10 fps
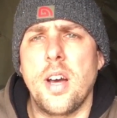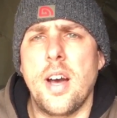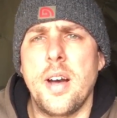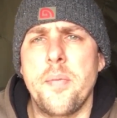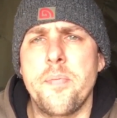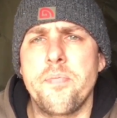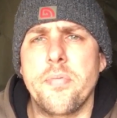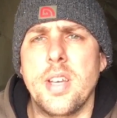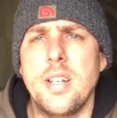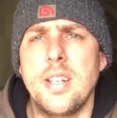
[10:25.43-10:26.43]
And
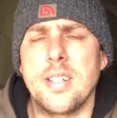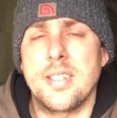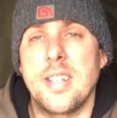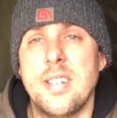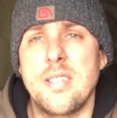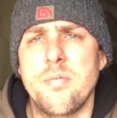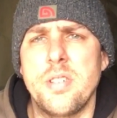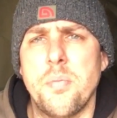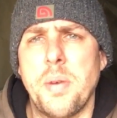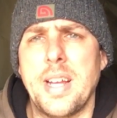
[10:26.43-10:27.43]
like I say, we're
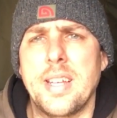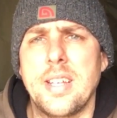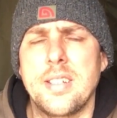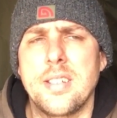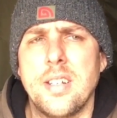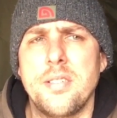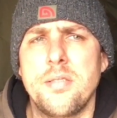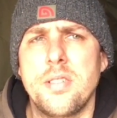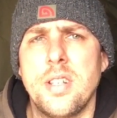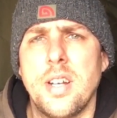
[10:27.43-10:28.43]
not blanking, so
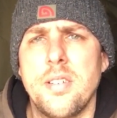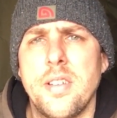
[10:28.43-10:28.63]
you know,